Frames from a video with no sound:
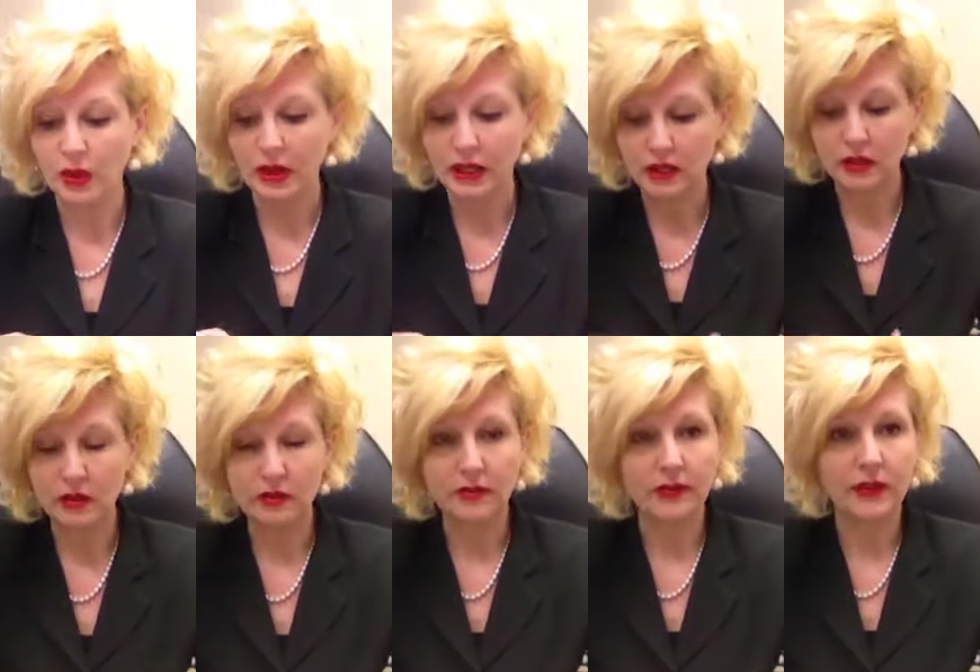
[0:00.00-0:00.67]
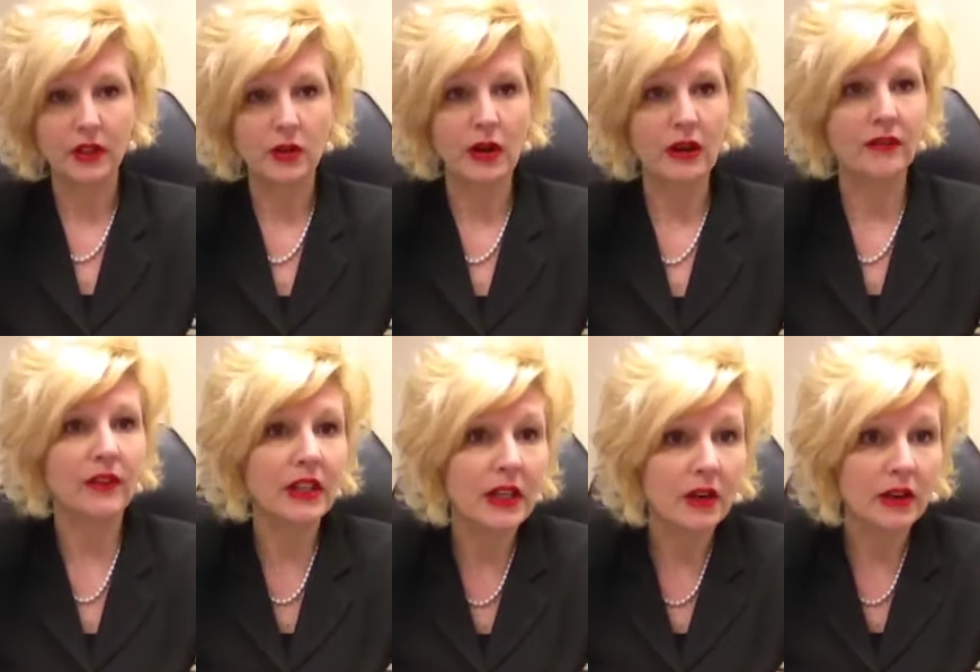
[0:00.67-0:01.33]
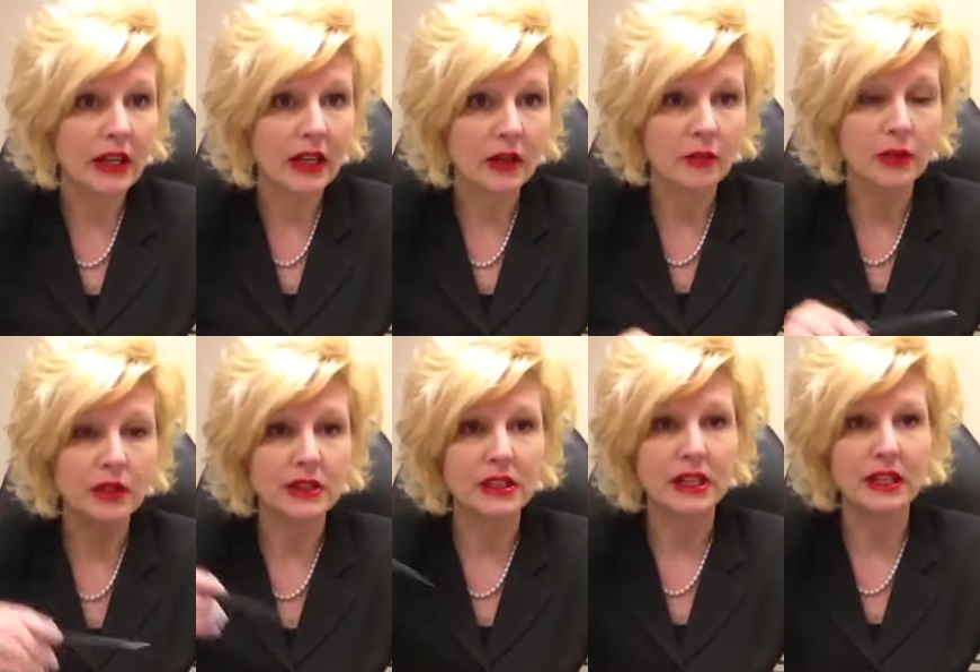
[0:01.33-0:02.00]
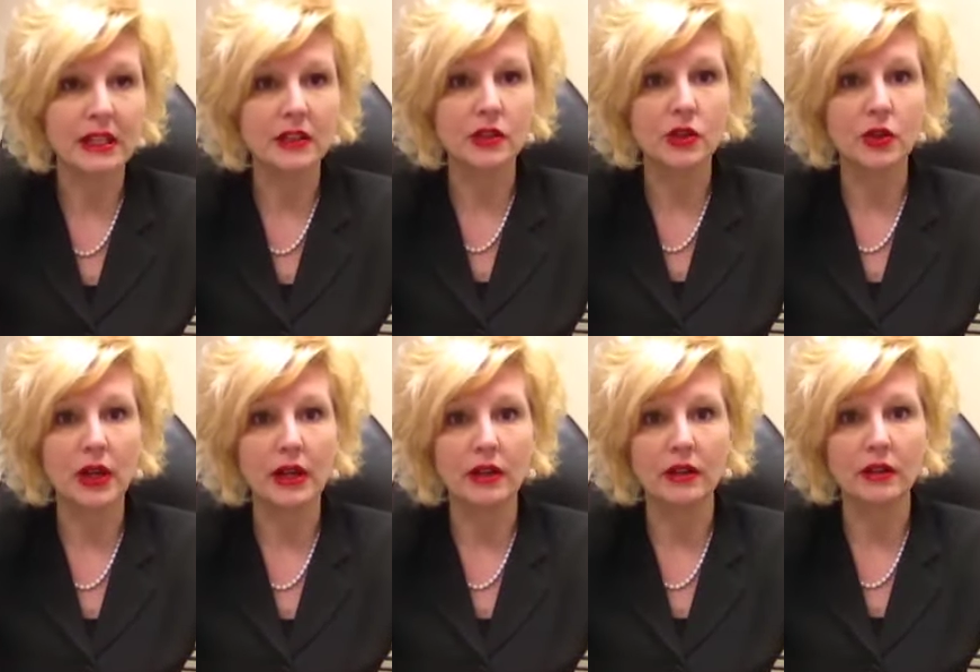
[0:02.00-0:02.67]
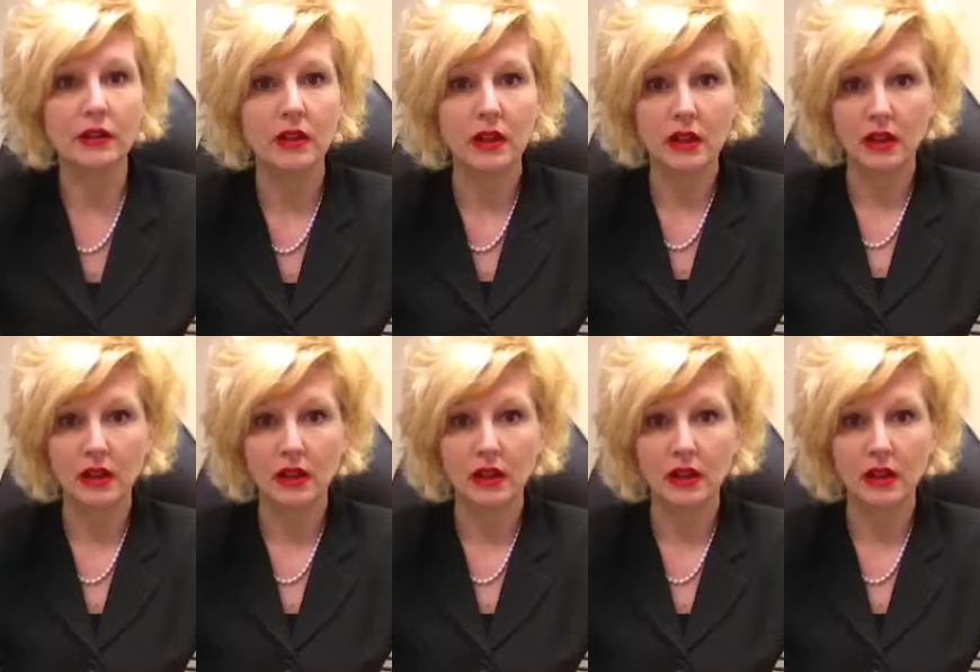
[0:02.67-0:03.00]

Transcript: Well, you have video cameras that can trail